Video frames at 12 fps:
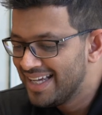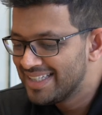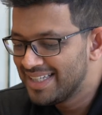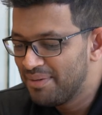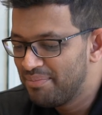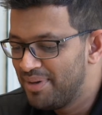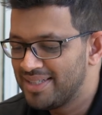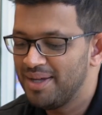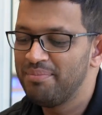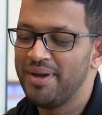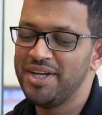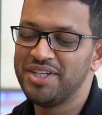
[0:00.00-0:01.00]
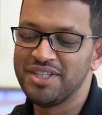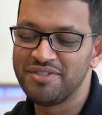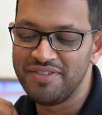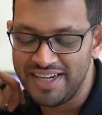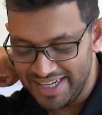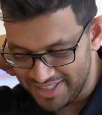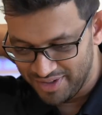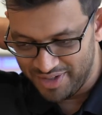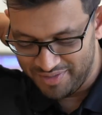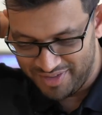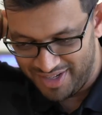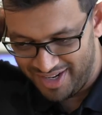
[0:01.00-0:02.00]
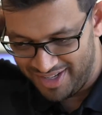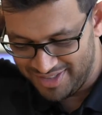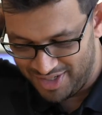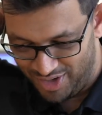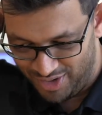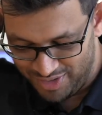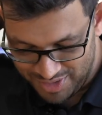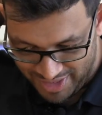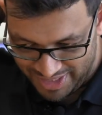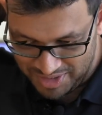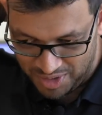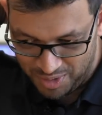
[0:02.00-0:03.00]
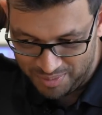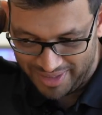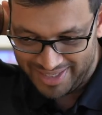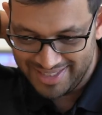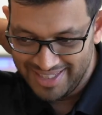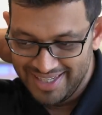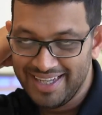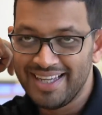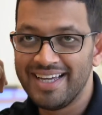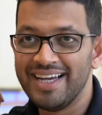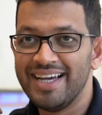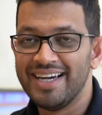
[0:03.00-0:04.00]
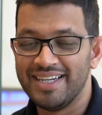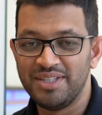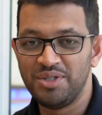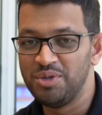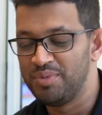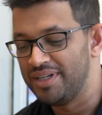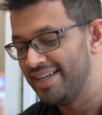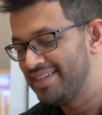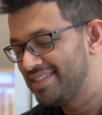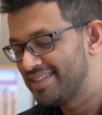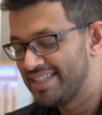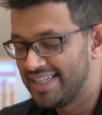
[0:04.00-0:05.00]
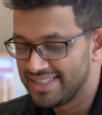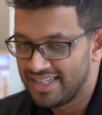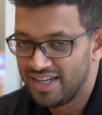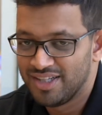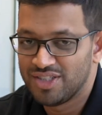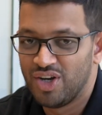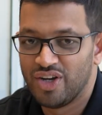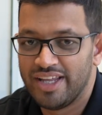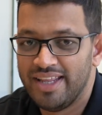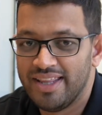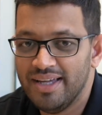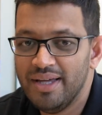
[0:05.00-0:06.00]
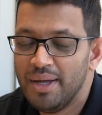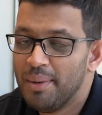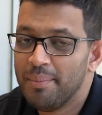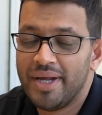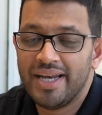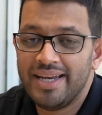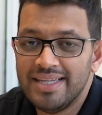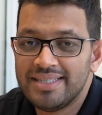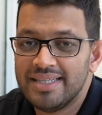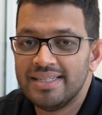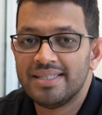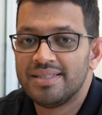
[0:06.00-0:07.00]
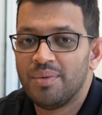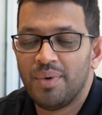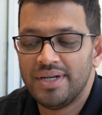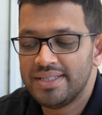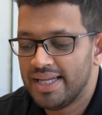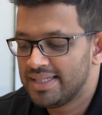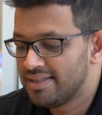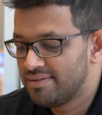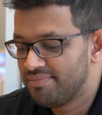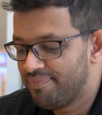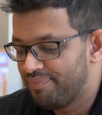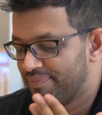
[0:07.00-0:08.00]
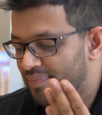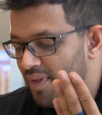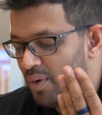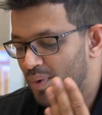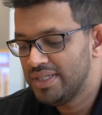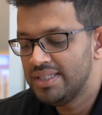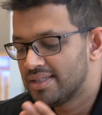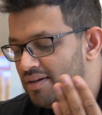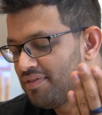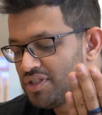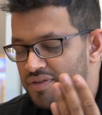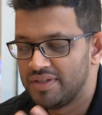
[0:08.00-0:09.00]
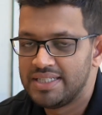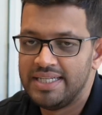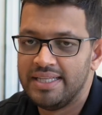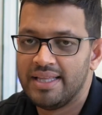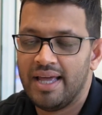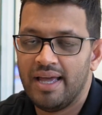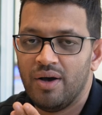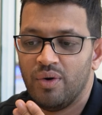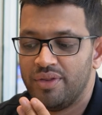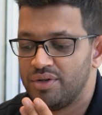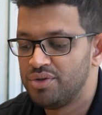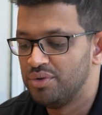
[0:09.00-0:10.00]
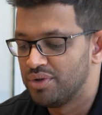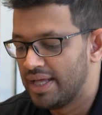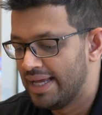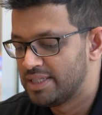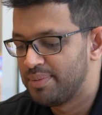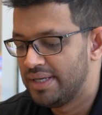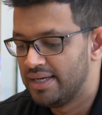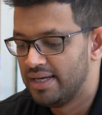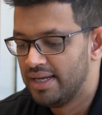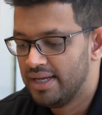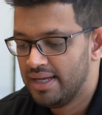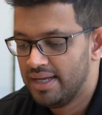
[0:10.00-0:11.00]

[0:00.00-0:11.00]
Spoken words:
Some patients' fillings don't even last long, so let's hope that her stupid dentistry doesn't last long either. But in essence, once the surface of the teeth or the tooth has been